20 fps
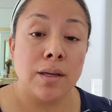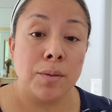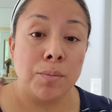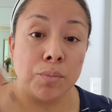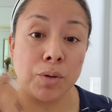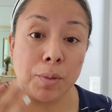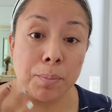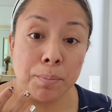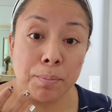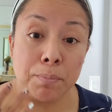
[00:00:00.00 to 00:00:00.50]

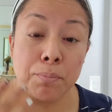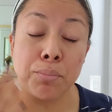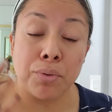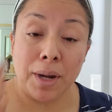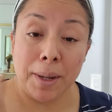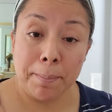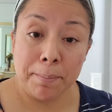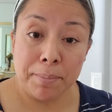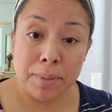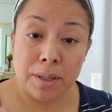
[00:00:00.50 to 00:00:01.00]

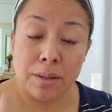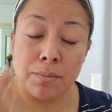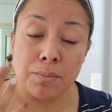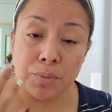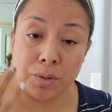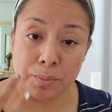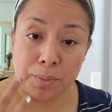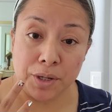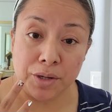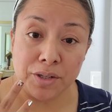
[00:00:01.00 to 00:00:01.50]
prep,
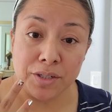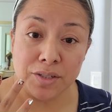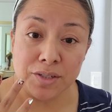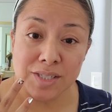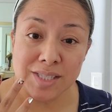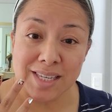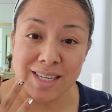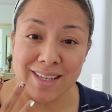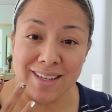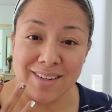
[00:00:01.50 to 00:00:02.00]
preparing your
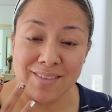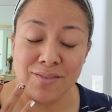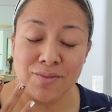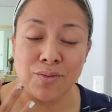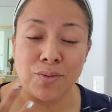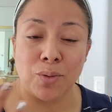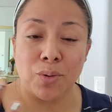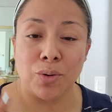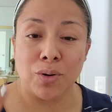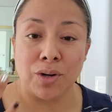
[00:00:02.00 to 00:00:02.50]
skin
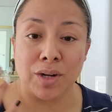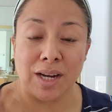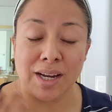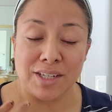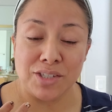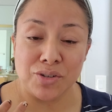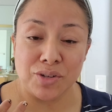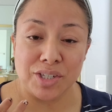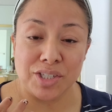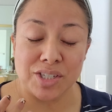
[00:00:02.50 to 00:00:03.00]
for
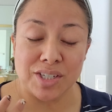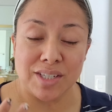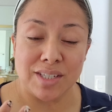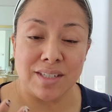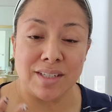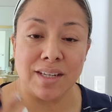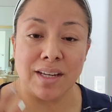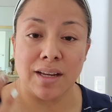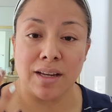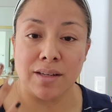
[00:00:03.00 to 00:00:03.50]

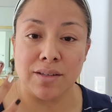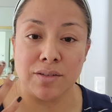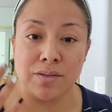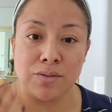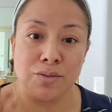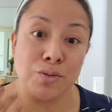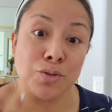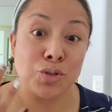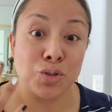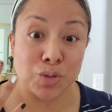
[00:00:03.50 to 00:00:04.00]
hydration and
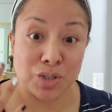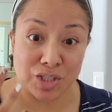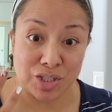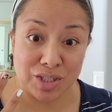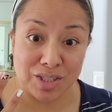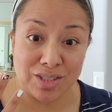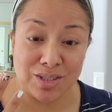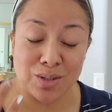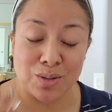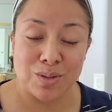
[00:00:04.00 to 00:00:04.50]

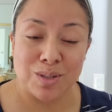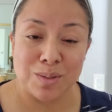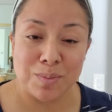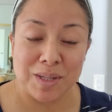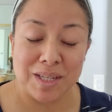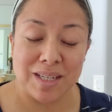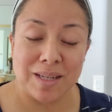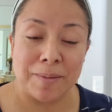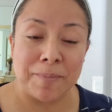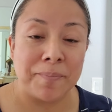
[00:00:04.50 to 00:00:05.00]
nutrition, so to
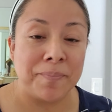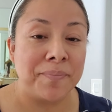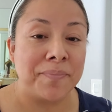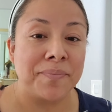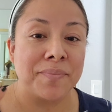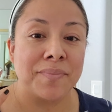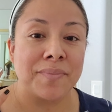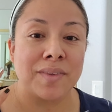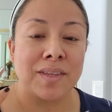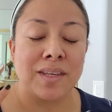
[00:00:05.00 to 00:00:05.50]
speak.
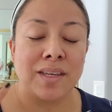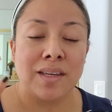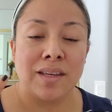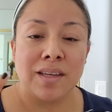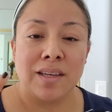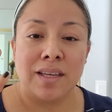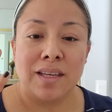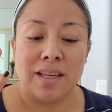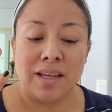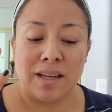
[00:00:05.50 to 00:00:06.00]

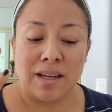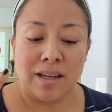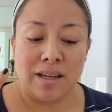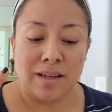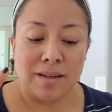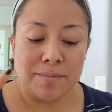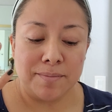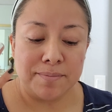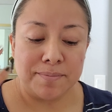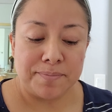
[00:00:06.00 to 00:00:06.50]

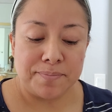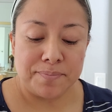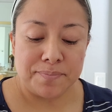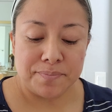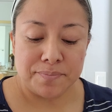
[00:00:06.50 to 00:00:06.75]
Cleanse,